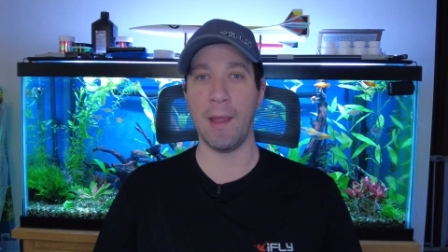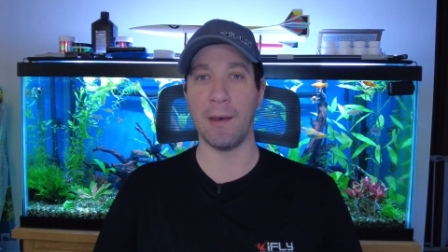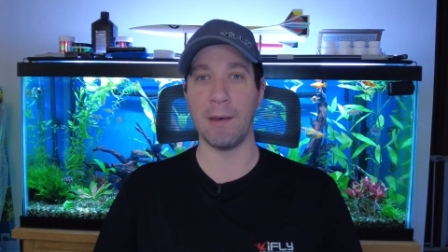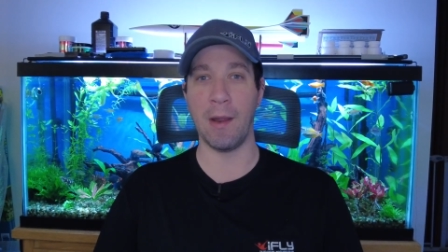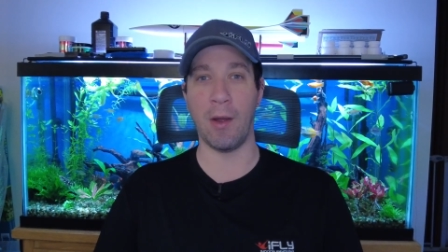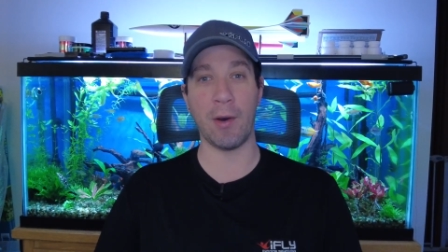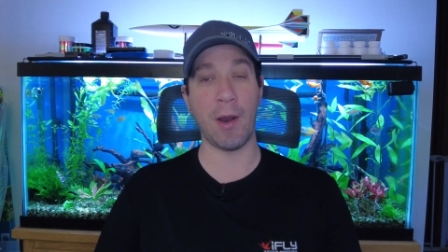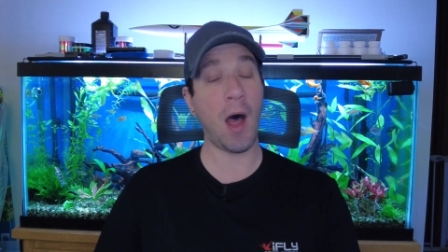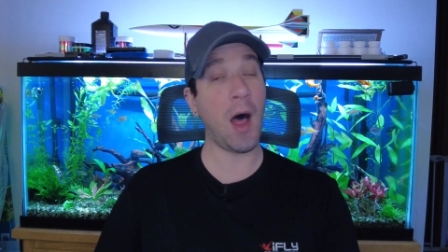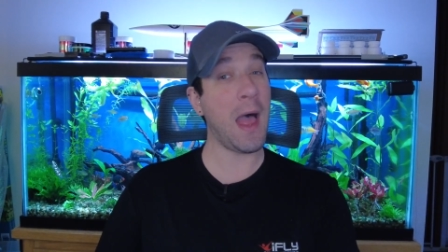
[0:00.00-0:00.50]

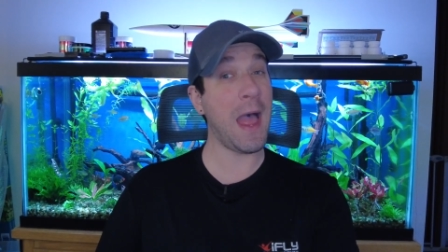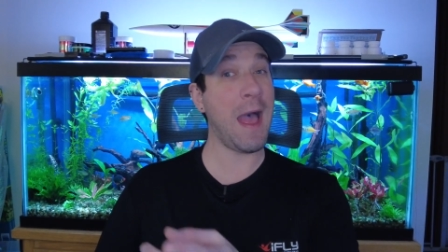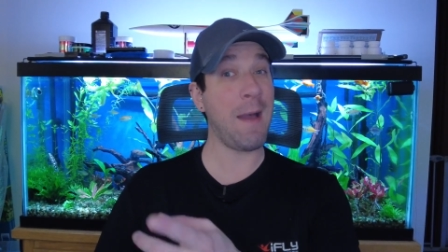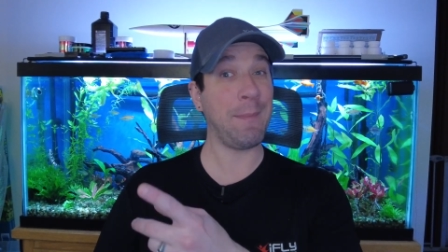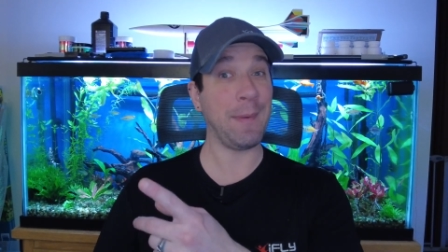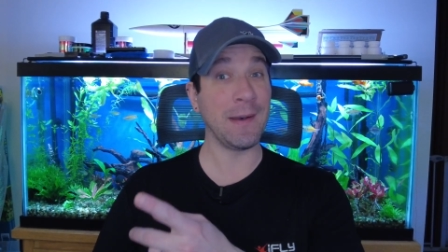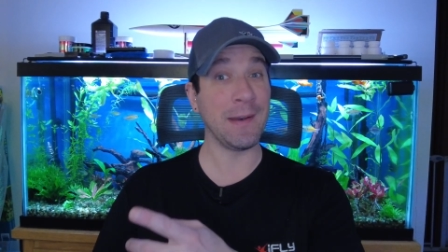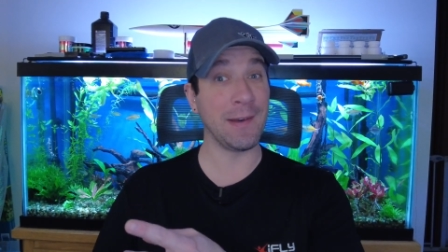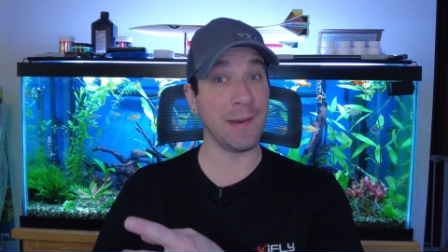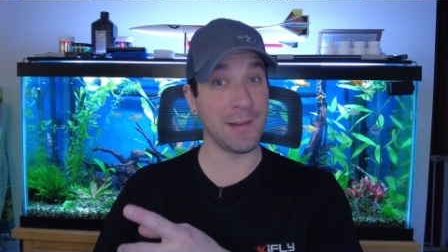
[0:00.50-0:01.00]
Now, it all
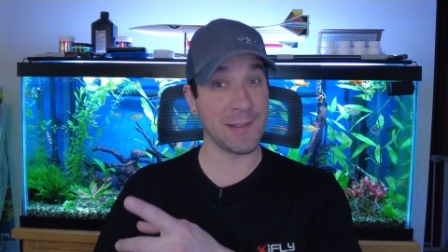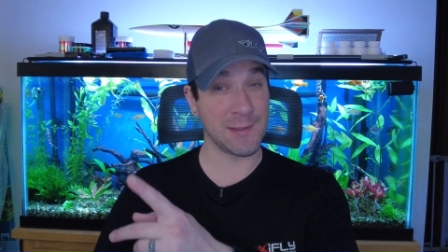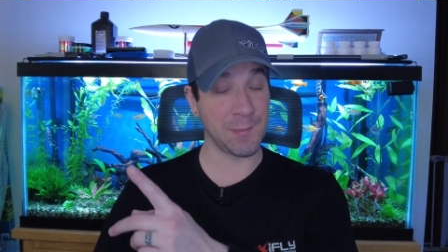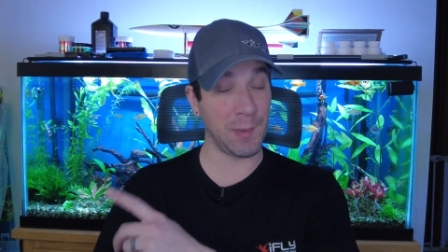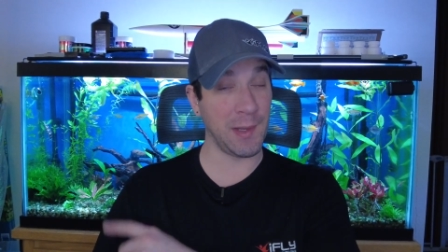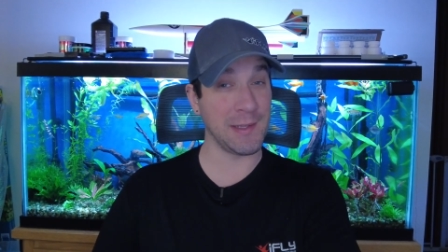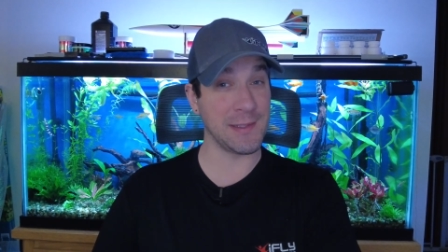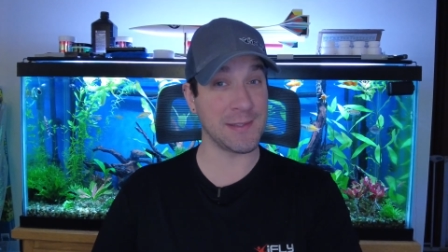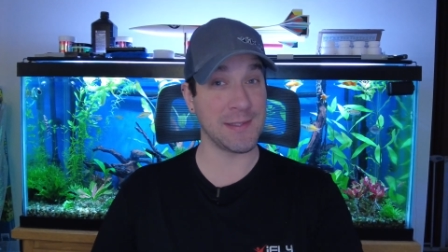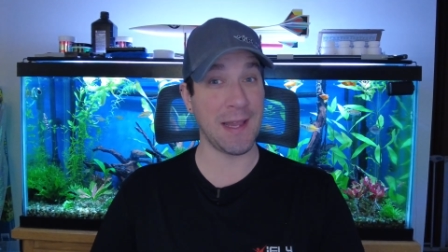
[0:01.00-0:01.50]
happened in a
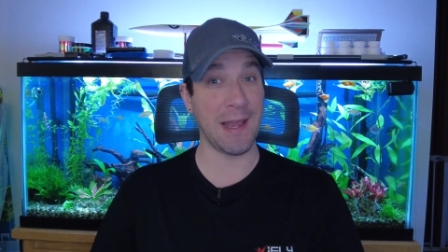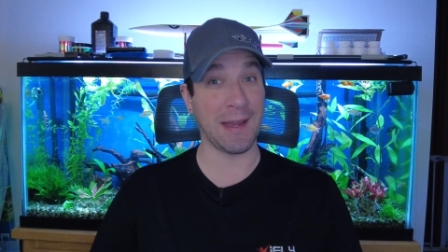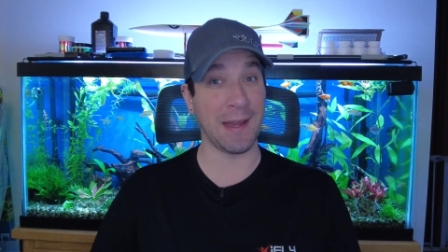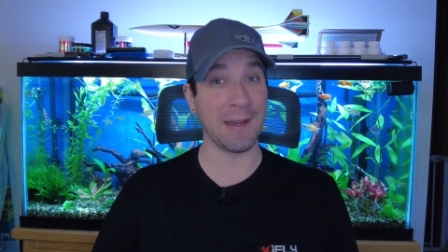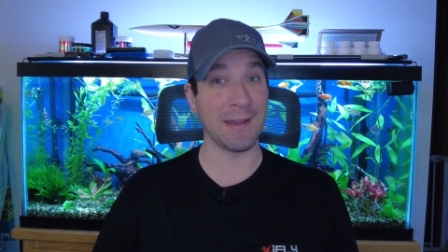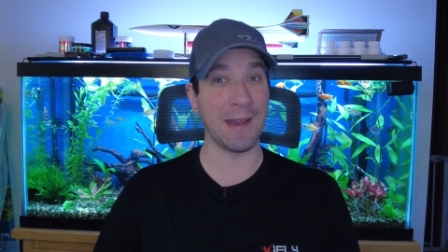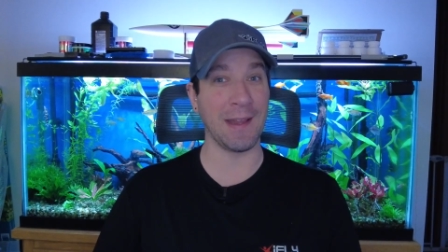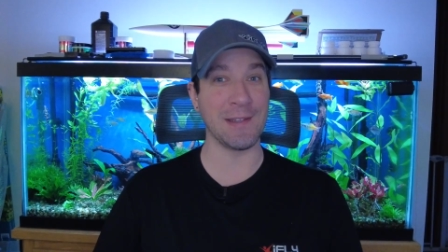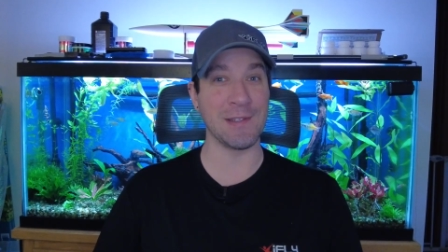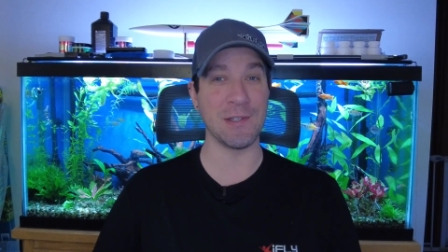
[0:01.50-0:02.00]
split
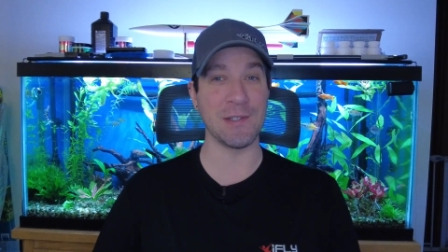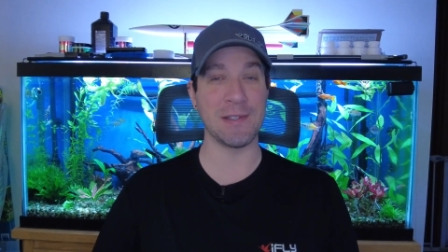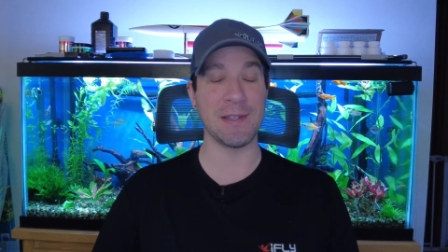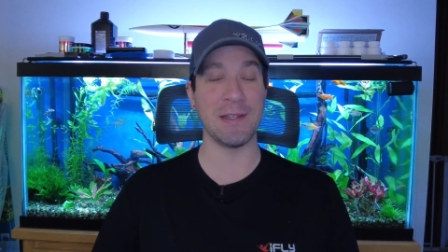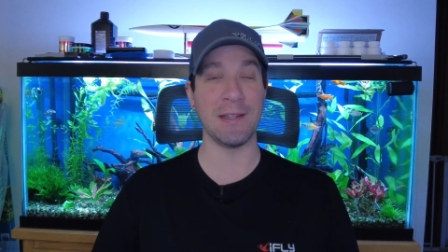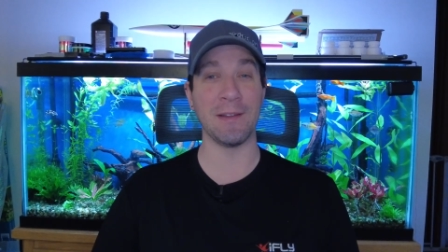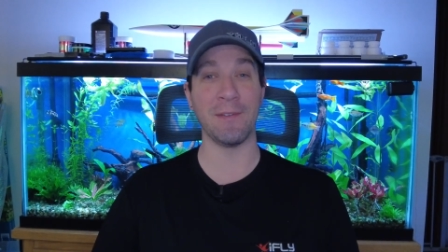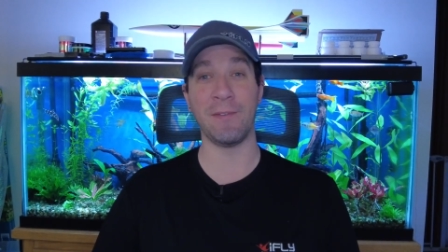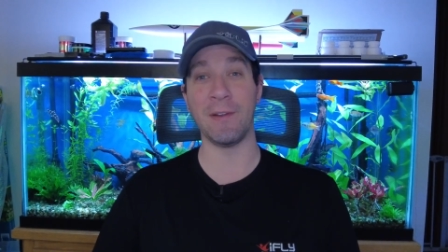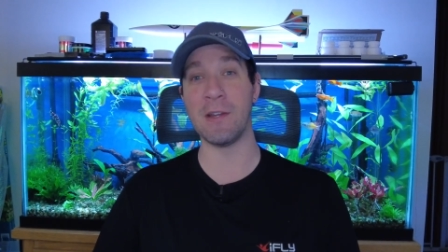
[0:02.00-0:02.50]
second, as you
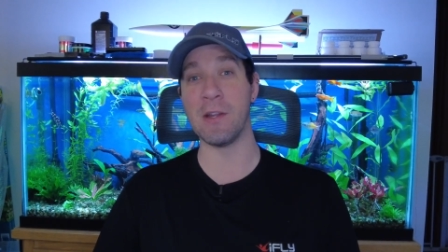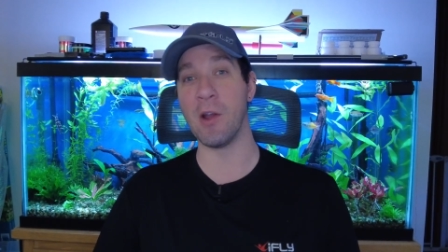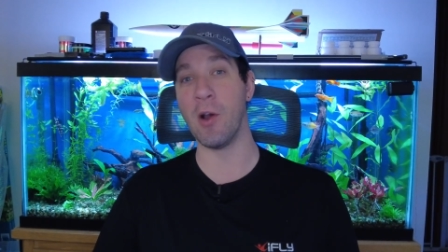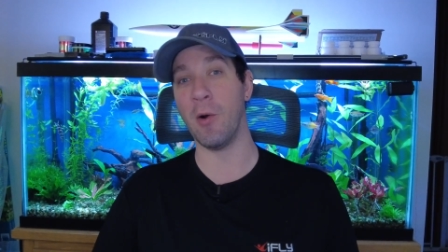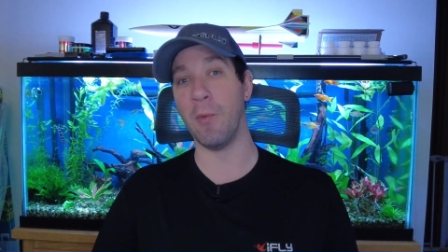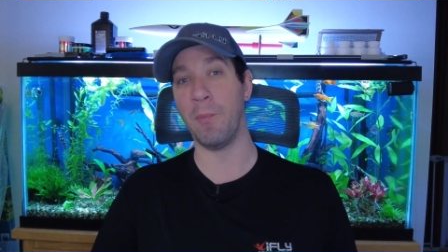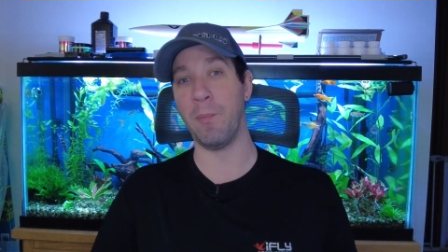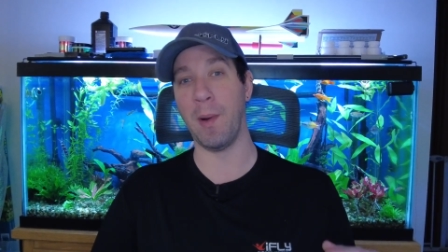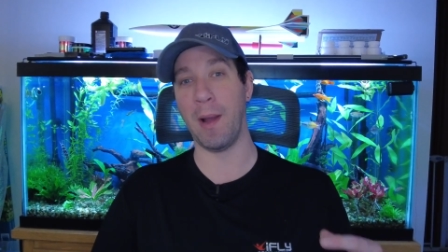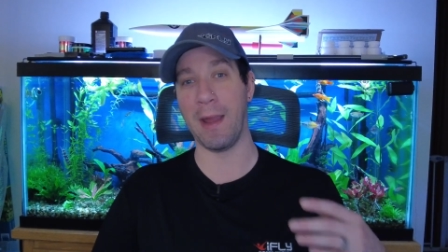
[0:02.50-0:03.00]
see in the
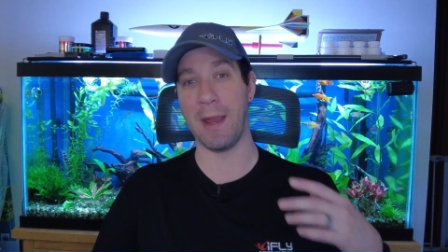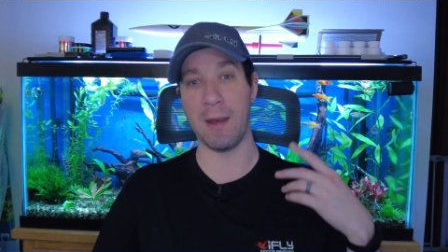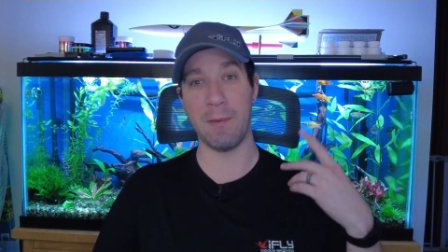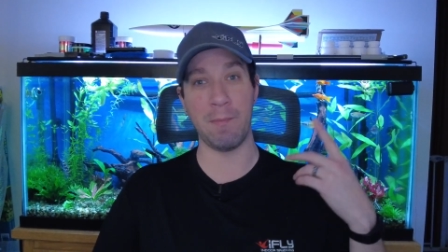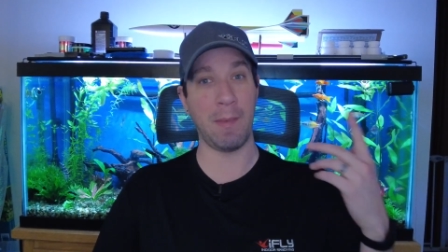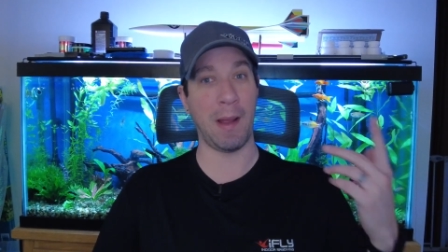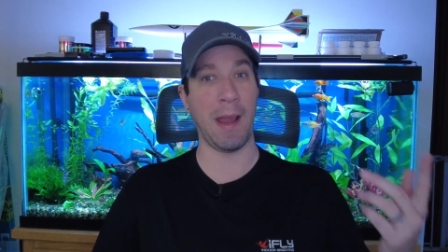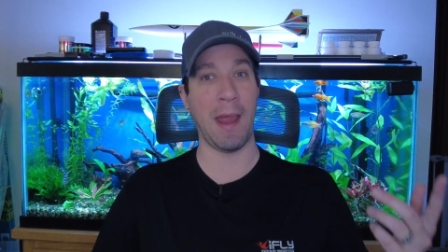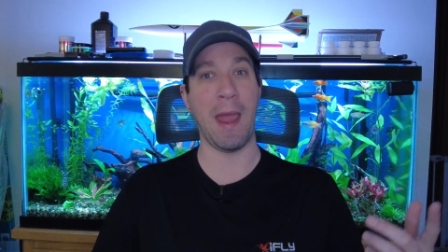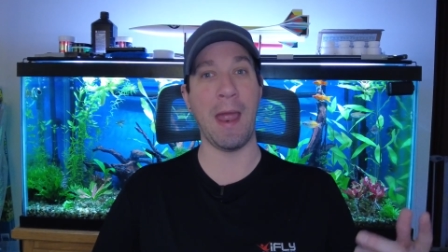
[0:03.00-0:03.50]
video, but in
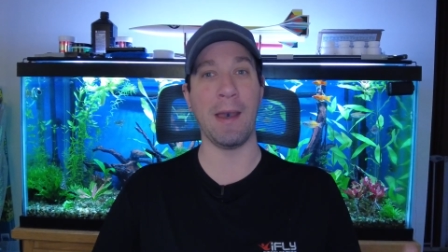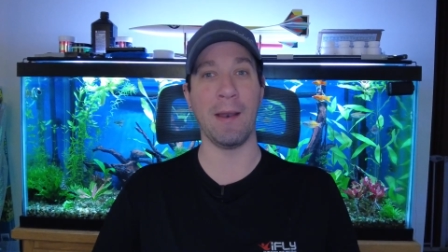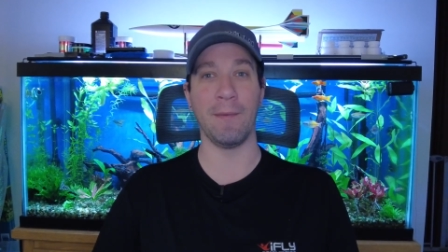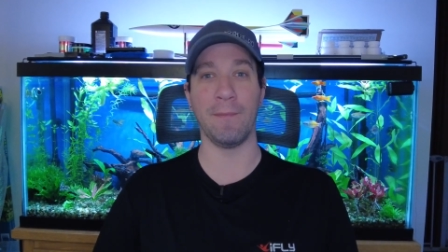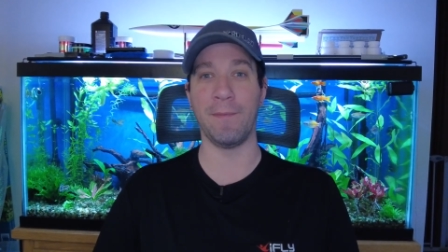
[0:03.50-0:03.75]
my head, it